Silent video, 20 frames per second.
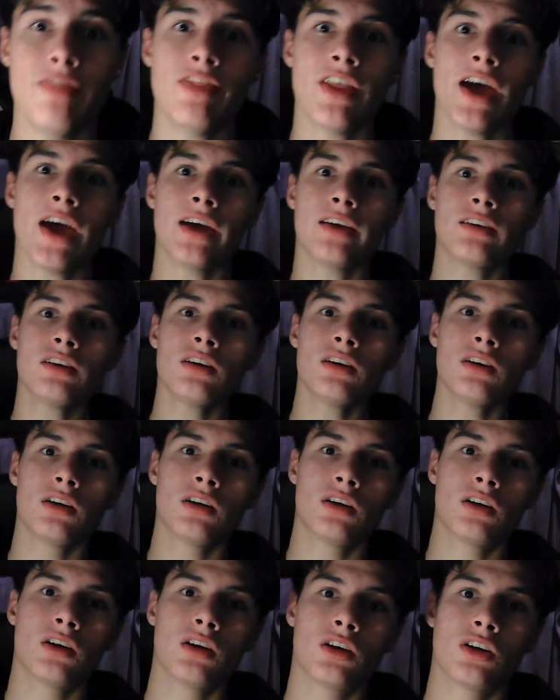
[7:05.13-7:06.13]
then
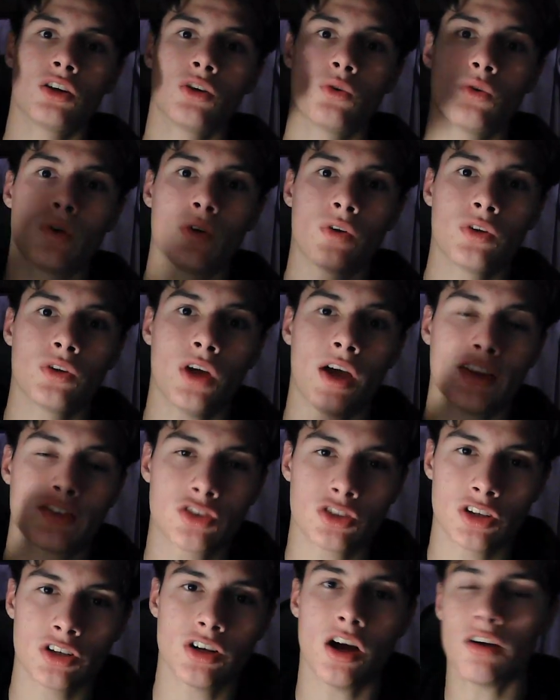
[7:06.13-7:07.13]
I
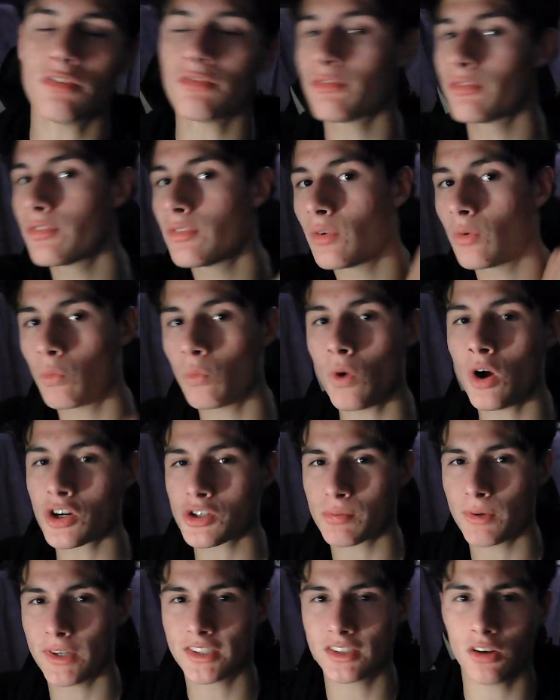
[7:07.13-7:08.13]
turn it off,
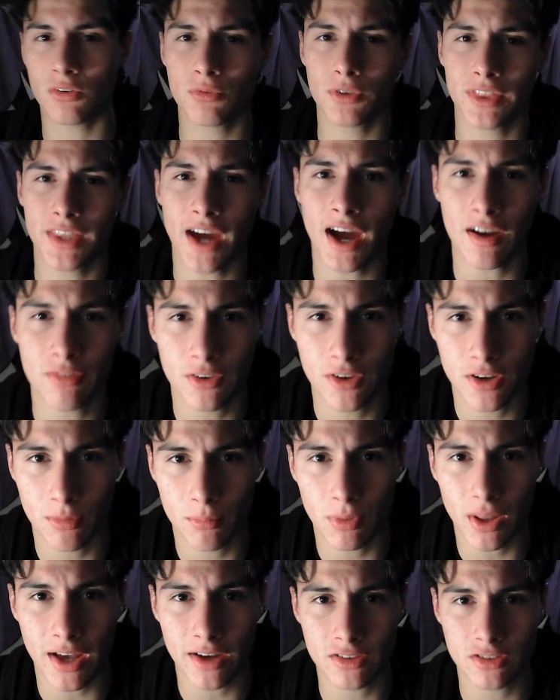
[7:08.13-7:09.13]
wash myself with the African
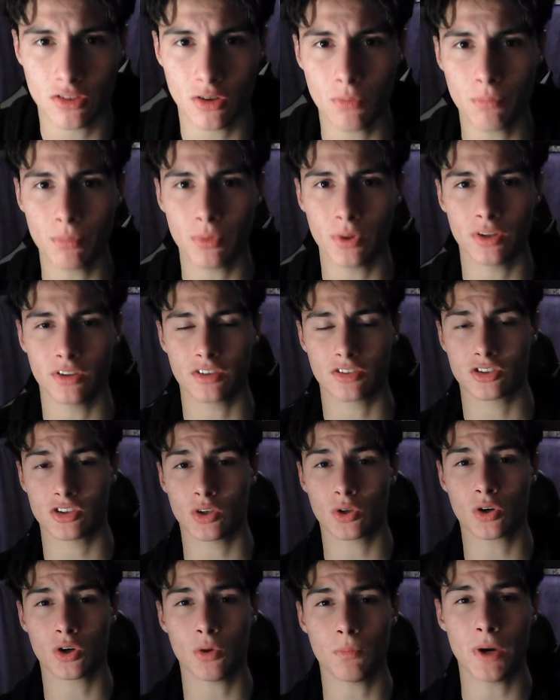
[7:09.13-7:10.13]
black soap and the
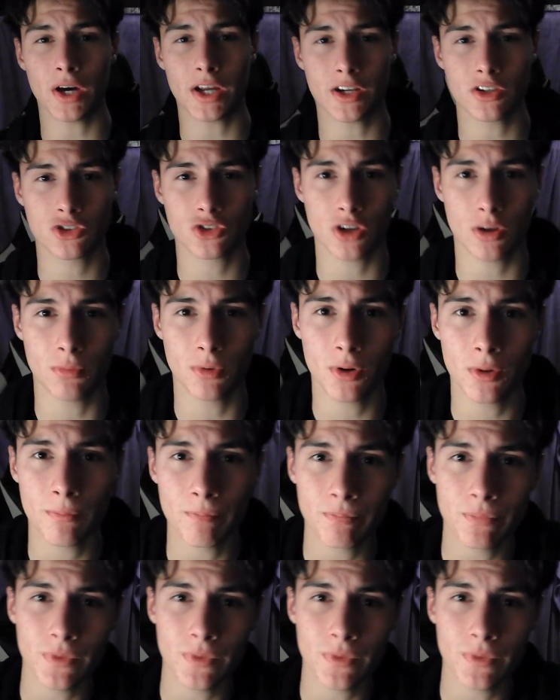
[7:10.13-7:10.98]
silicone body scrubber.